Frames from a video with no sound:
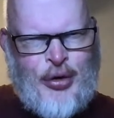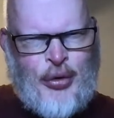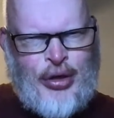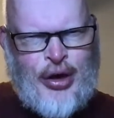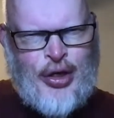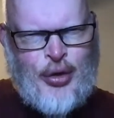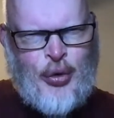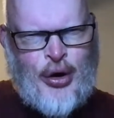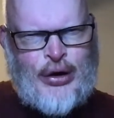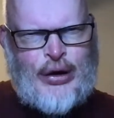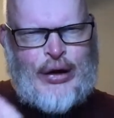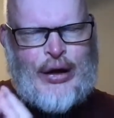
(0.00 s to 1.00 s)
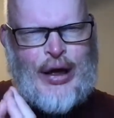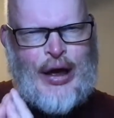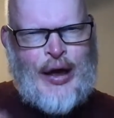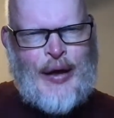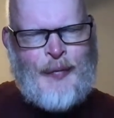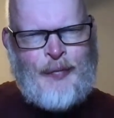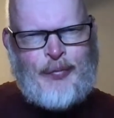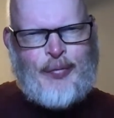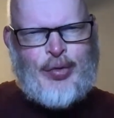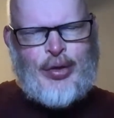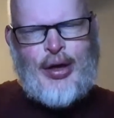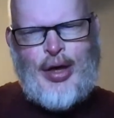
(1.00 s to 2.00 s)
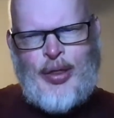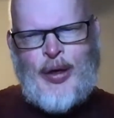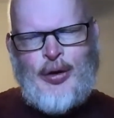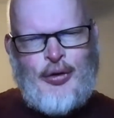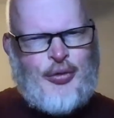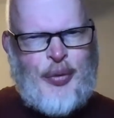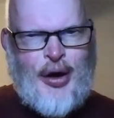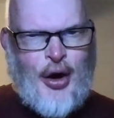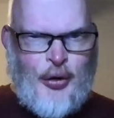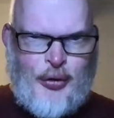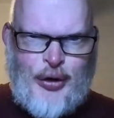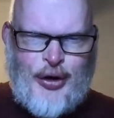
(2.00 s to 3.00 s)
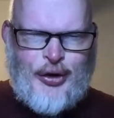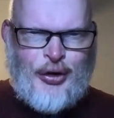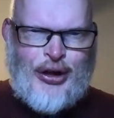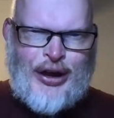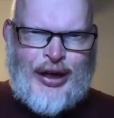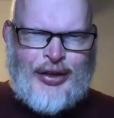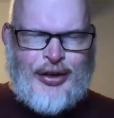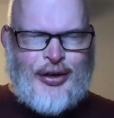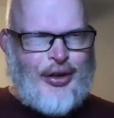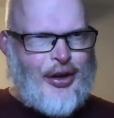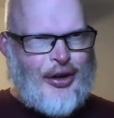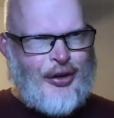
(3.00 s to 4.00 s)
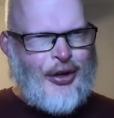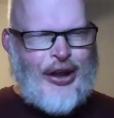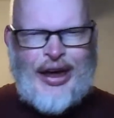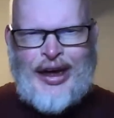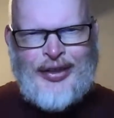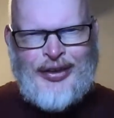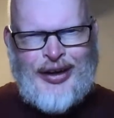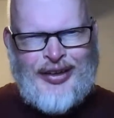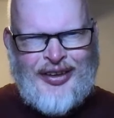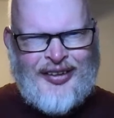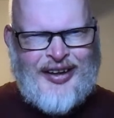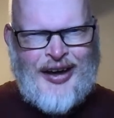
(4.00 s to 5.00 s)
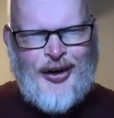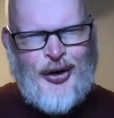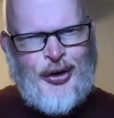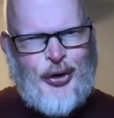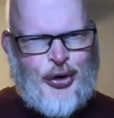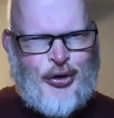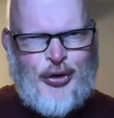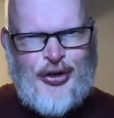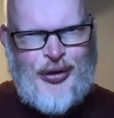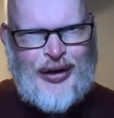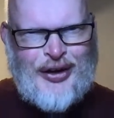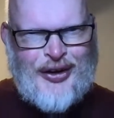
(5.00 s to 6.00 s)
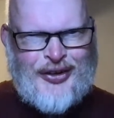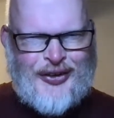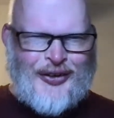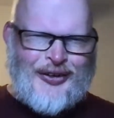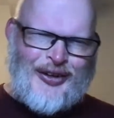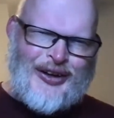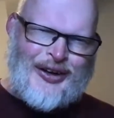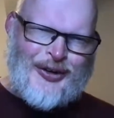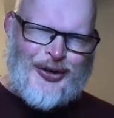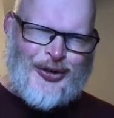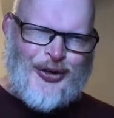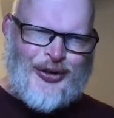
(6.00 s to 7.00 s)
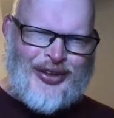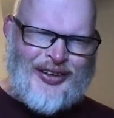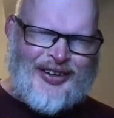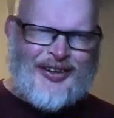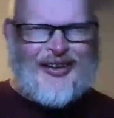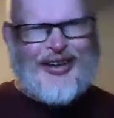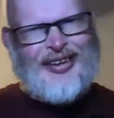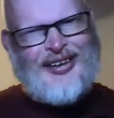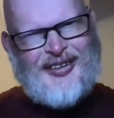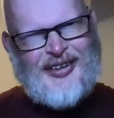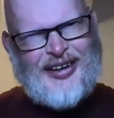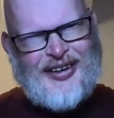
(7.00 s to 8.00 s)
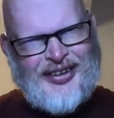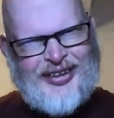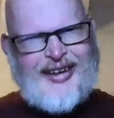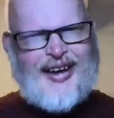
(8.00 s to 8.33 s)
you on the other one, that you speak, oh, you're learning Hindi, and they'll say, oh, your Urdu is really good, or you're learning Urdu, and they'll say, your Hindi is really good.